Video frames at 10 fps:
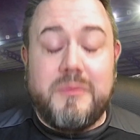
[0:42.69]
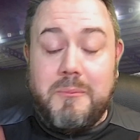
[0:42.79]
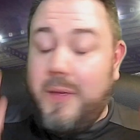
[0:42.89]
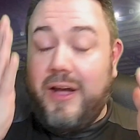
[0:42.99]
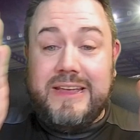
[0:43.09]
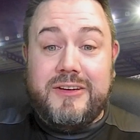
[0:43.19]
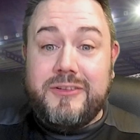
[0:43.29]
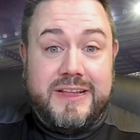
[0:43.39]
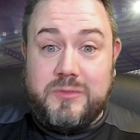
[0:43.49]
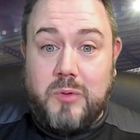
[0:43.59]
My
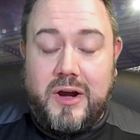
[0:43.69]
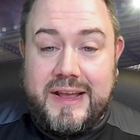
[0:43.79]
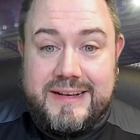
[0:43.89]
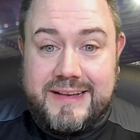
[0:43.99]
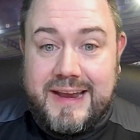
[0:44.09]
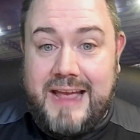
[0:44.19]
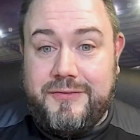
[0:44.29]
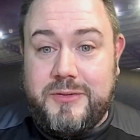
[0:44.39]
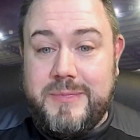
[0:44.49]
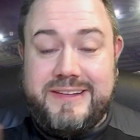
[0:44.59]
goodness, why did I have
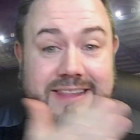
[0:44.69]
to miss